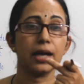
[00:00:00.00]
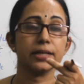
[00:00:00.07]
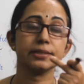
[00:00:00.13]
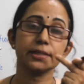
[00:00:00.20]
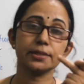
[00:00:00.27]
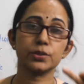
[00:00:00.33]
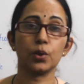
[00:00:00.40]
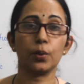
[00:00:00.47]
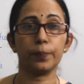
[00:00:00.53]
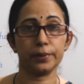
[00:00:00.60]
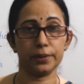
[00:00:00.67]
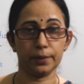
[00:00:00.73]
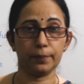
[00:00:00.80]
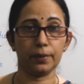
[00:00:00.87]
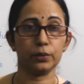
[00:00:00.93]
Just open
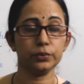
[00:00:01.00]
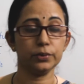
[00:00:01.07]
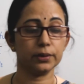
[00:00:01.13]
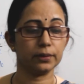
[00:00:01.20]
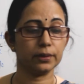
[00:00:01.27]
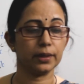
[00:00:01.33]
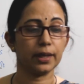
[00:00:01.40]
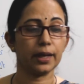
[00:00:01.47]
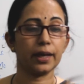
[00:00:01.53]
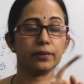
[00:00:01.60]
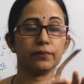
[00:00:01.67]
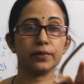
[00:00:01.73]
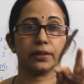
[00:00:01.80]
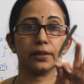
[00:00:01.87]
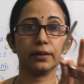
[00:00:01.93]
the mouth, and with